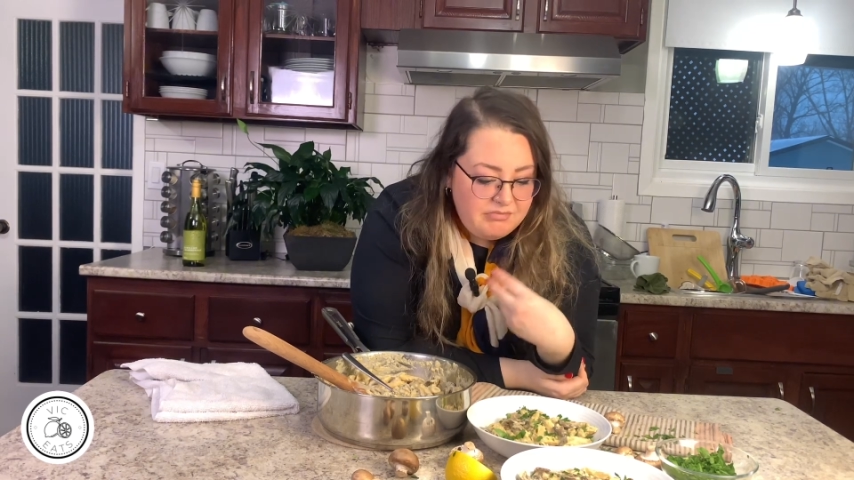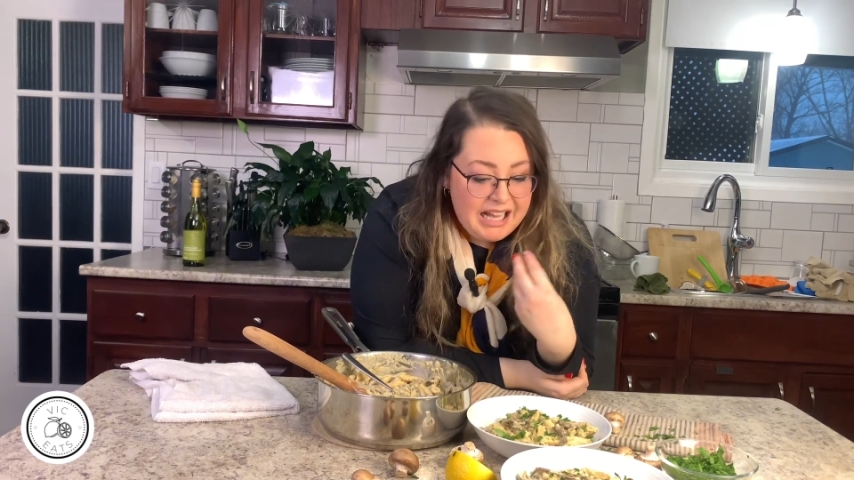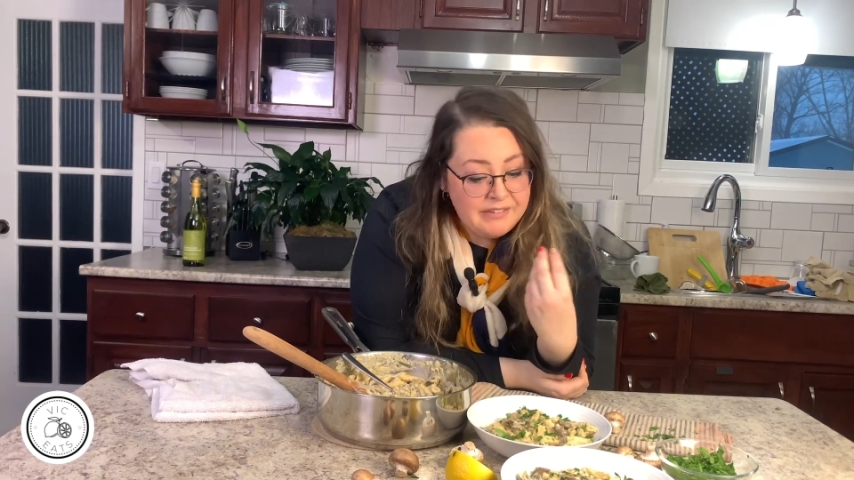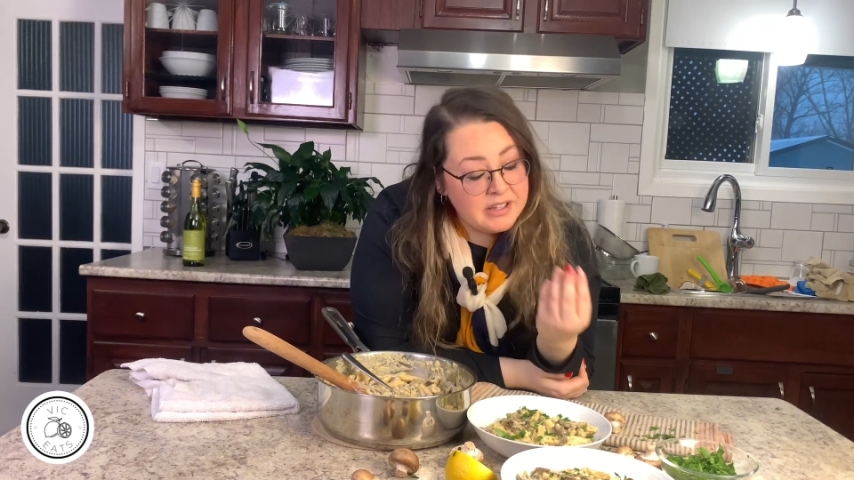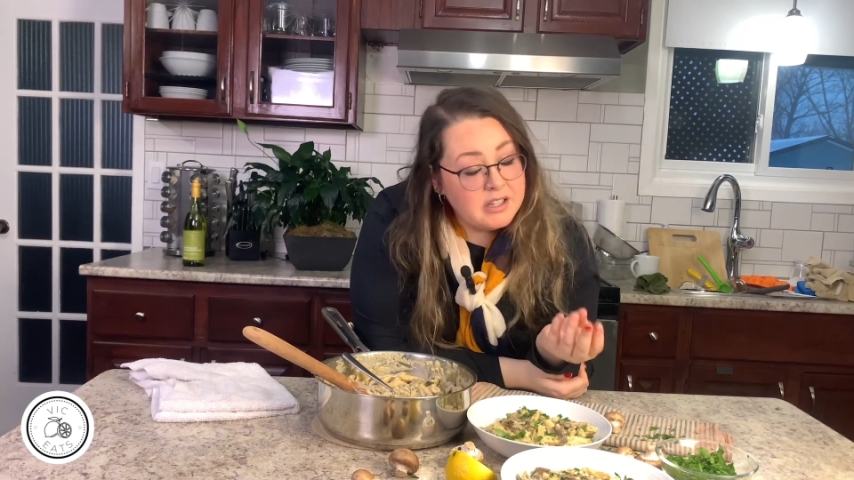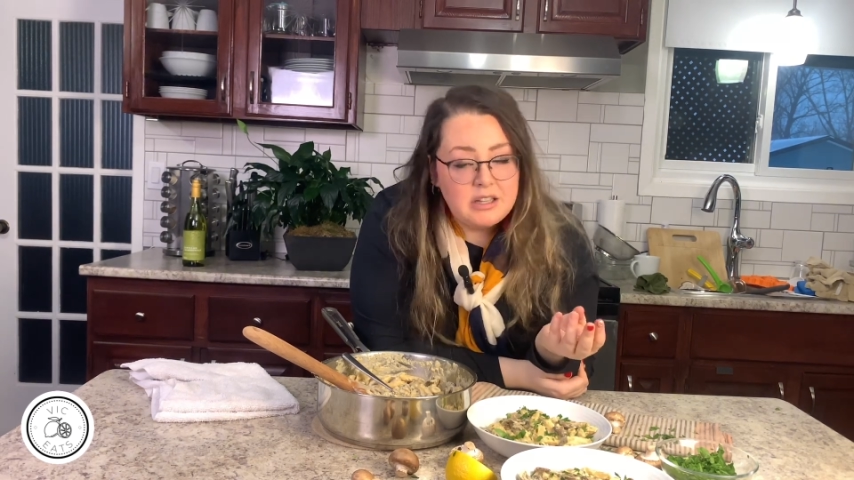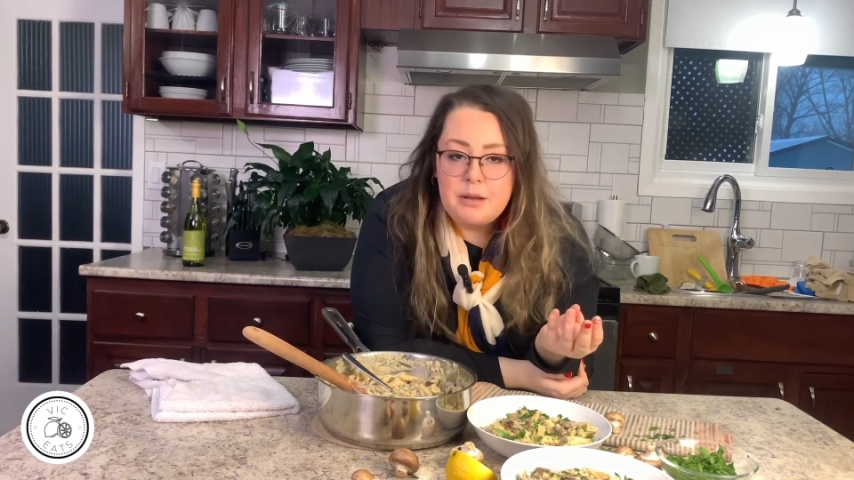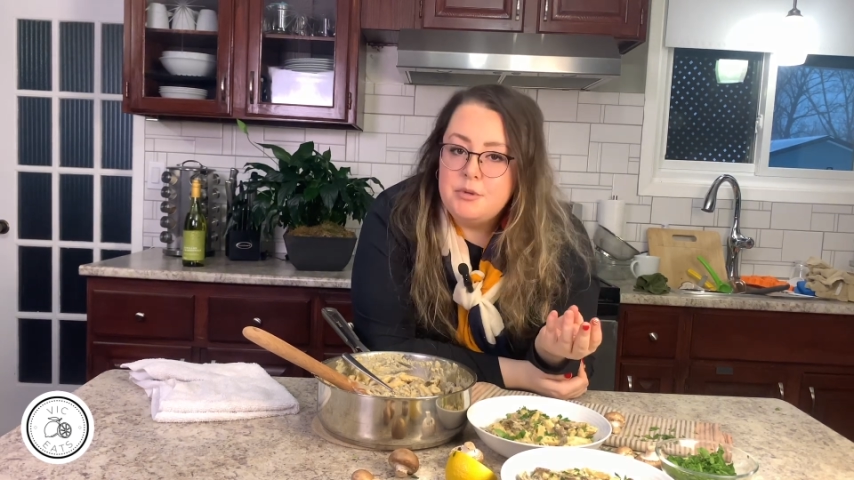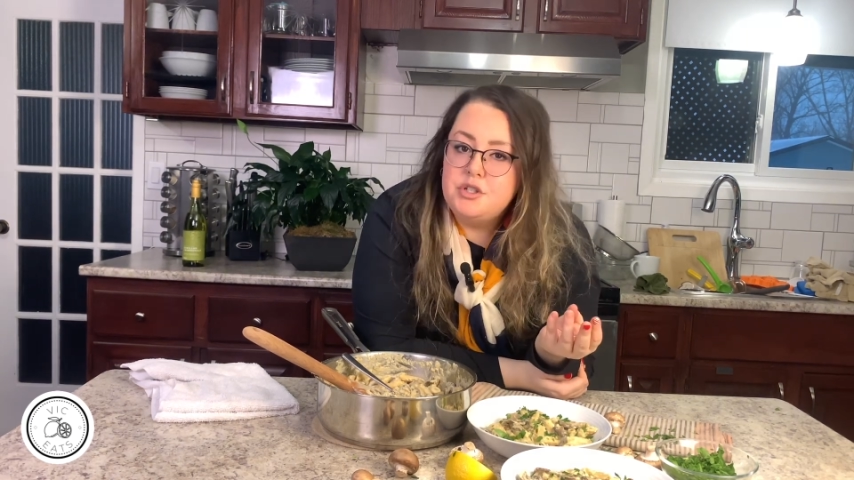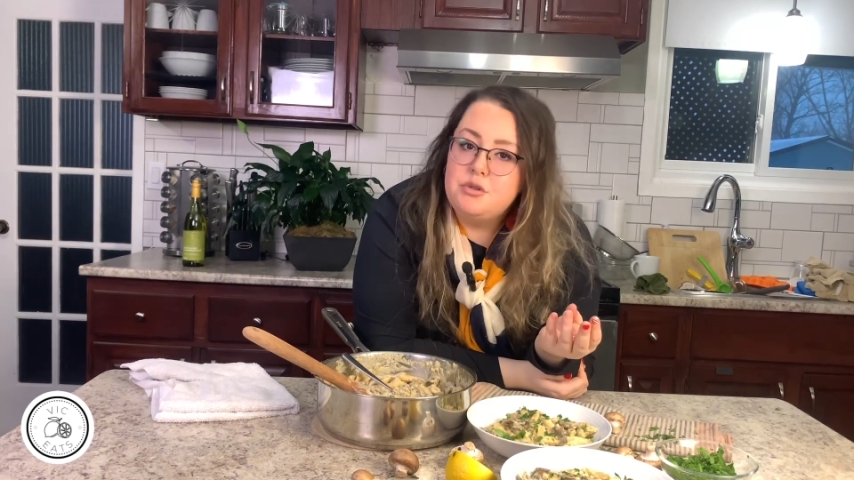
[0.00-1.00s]
And then the
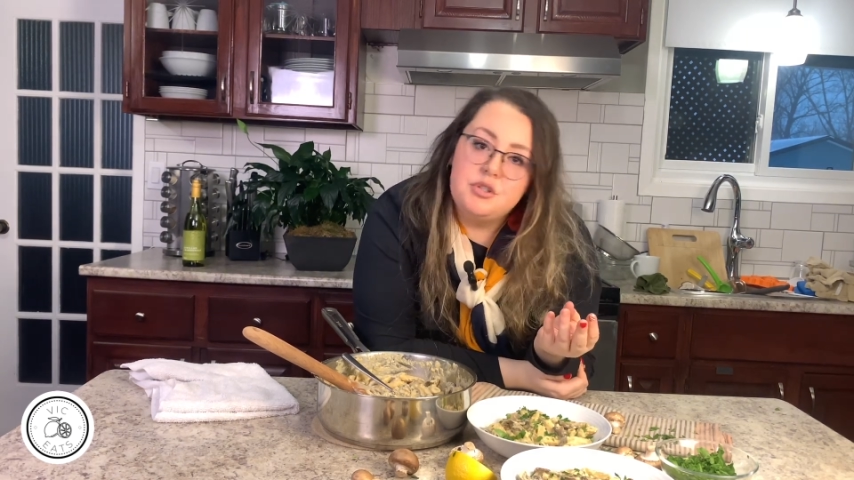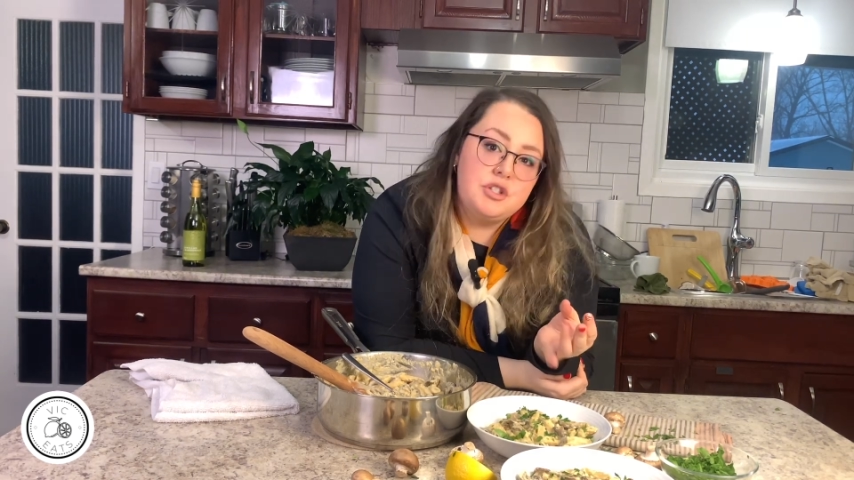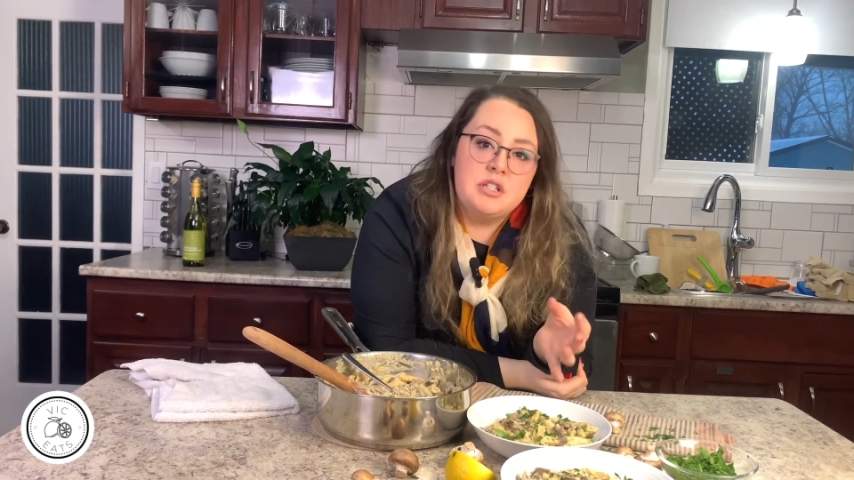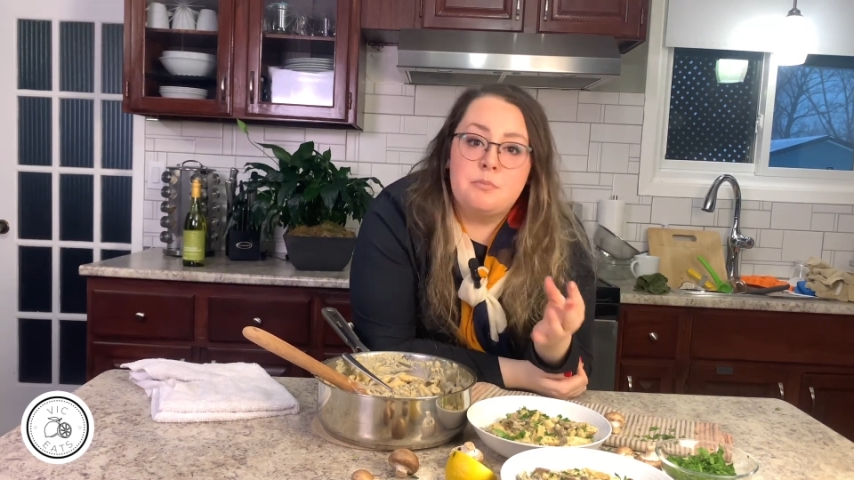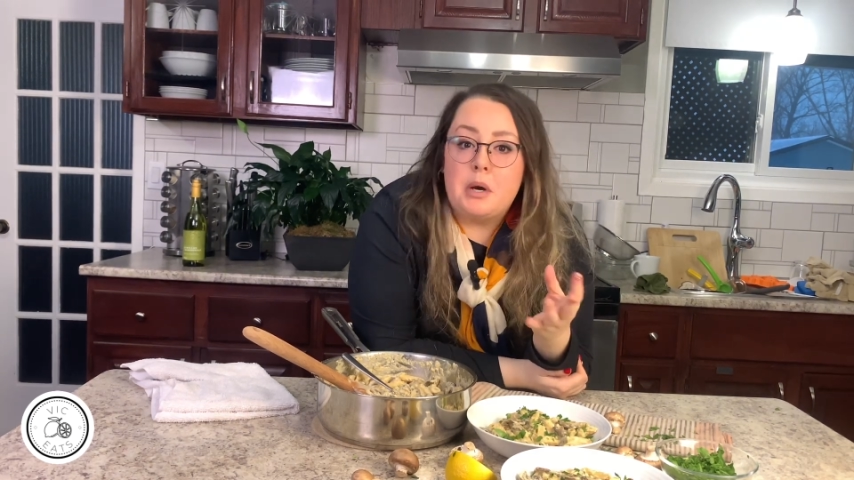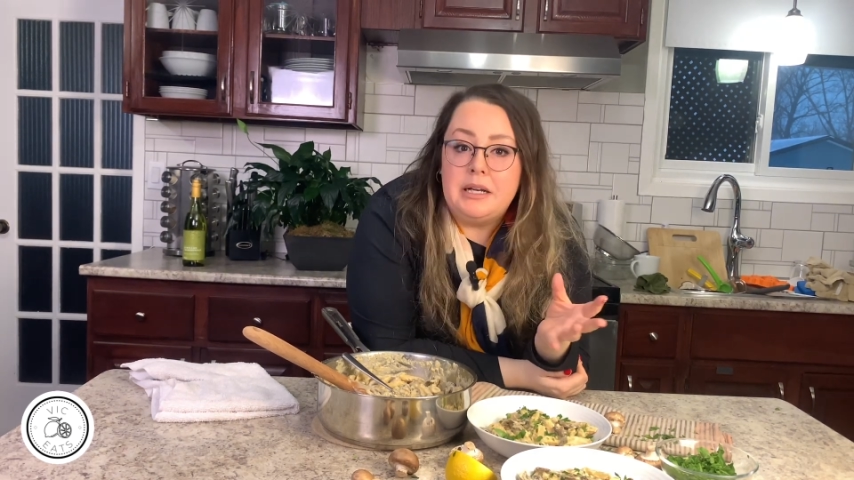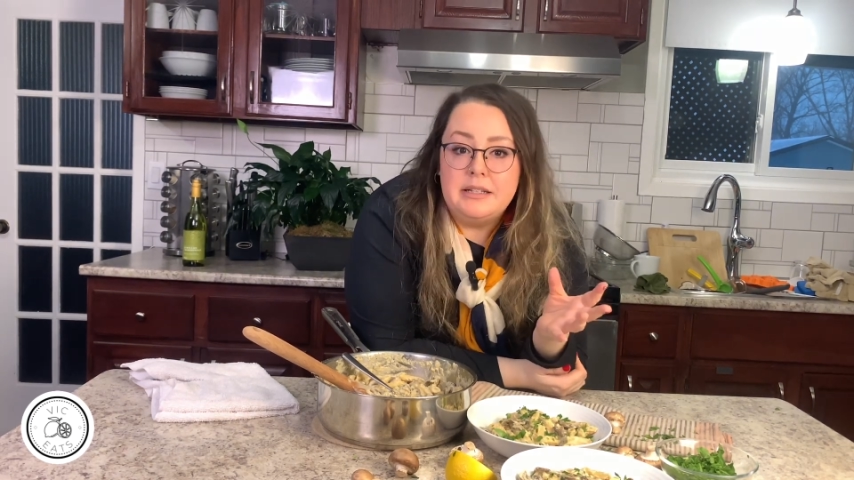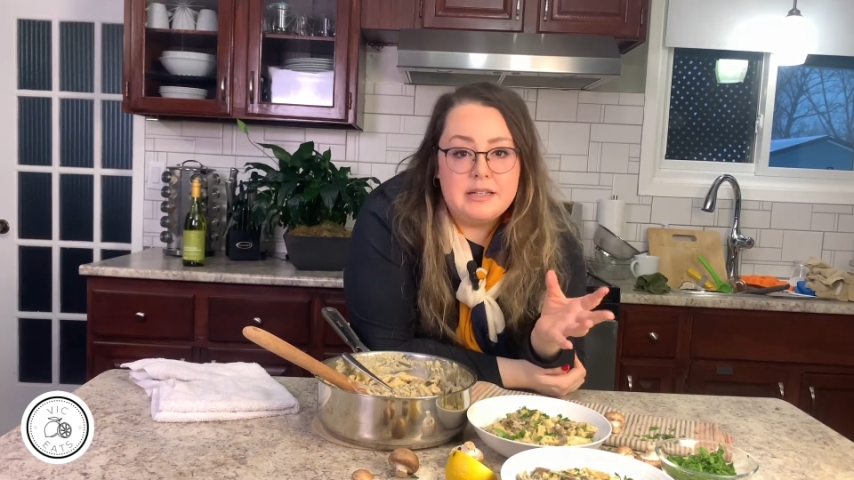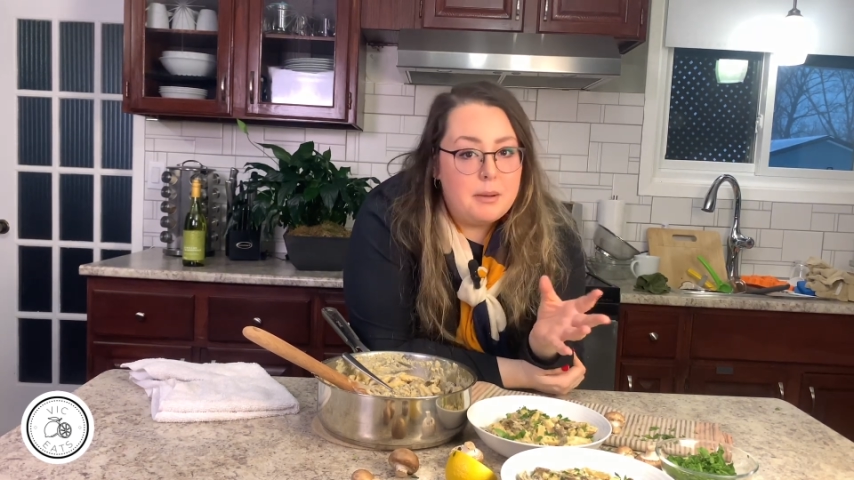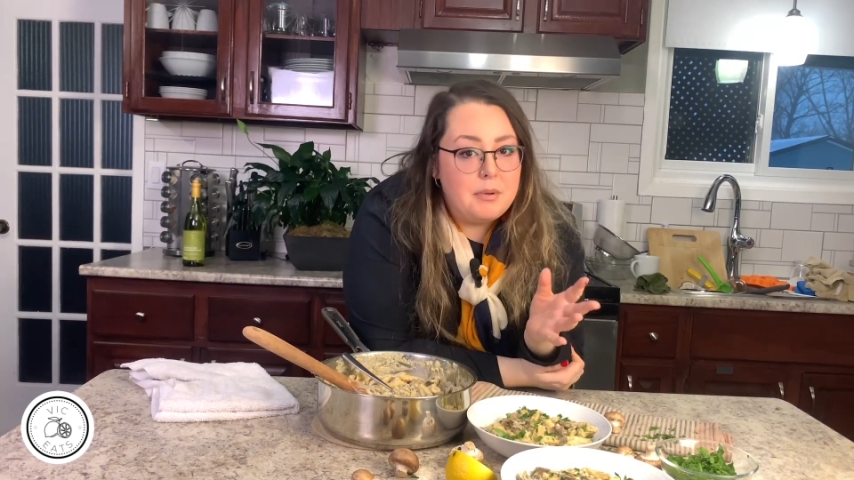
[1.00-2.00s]
lemon juice just brightened
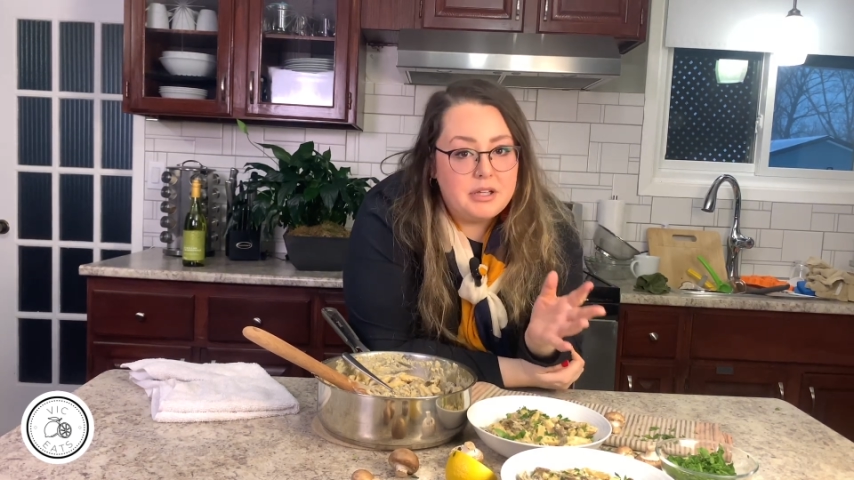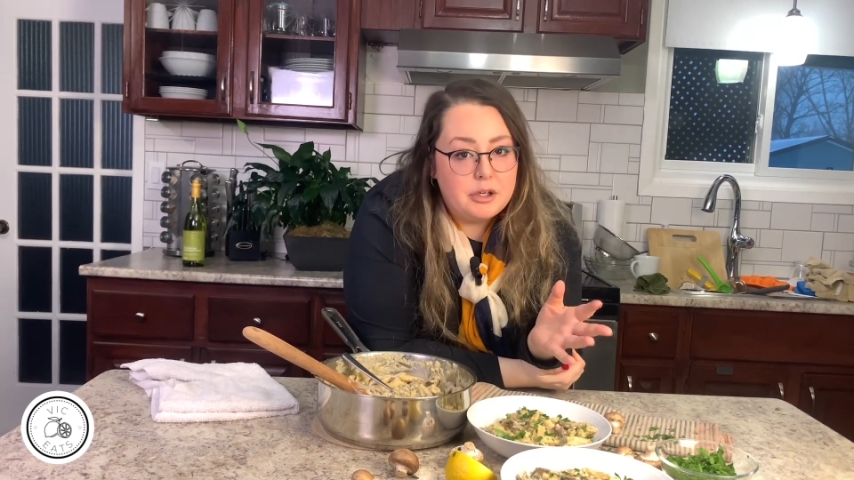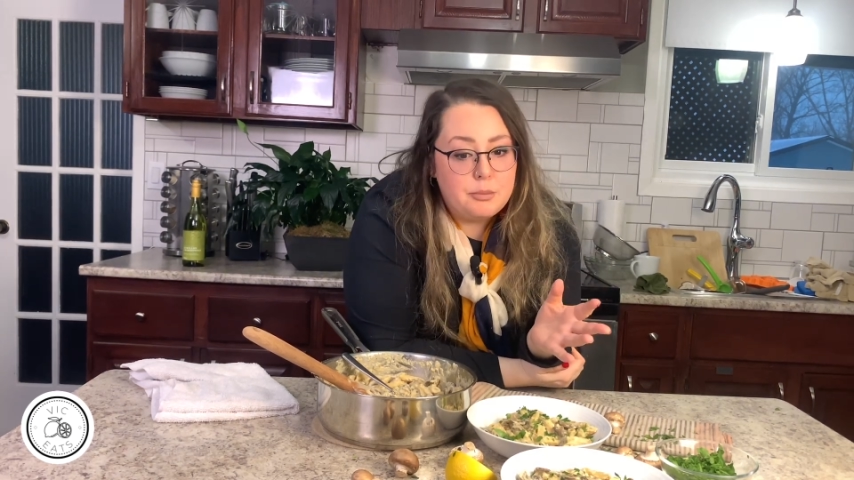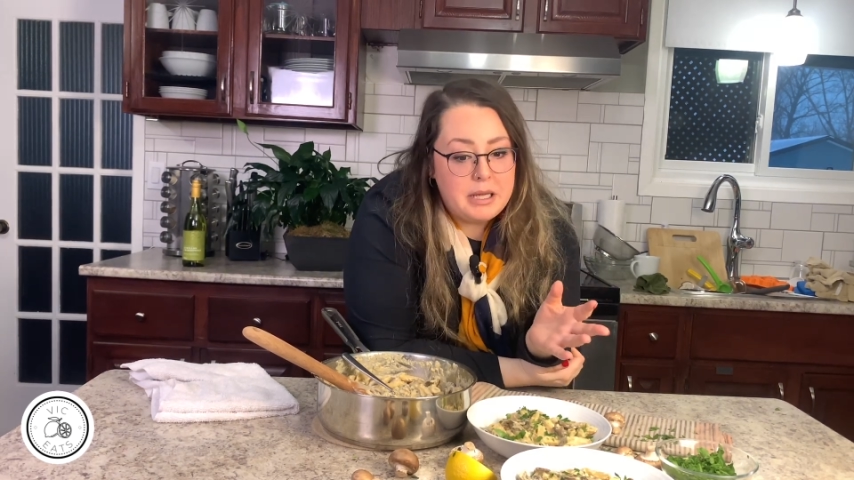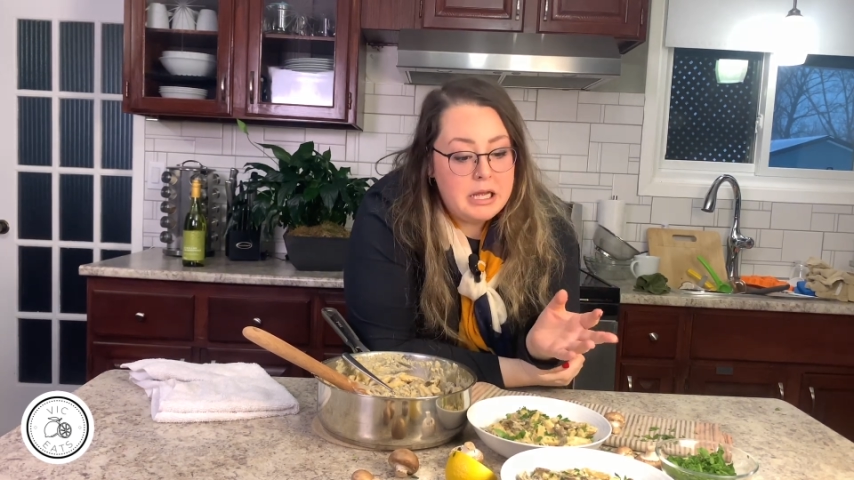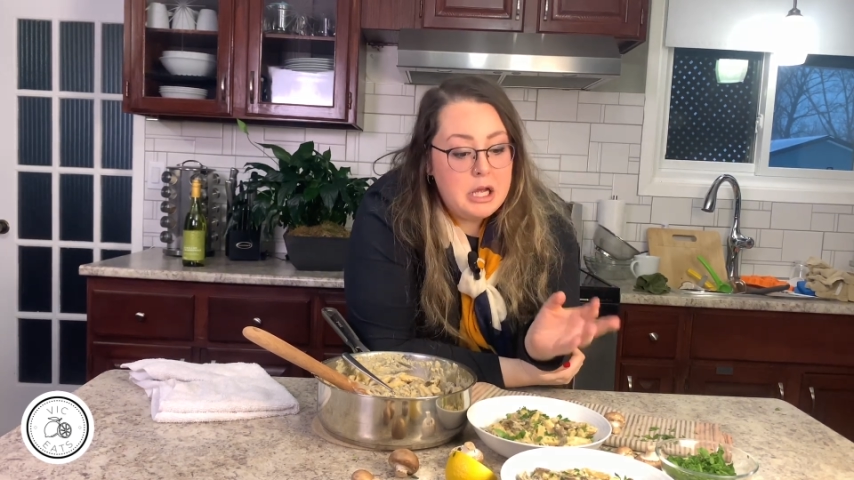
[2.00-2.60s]
it up a little bit.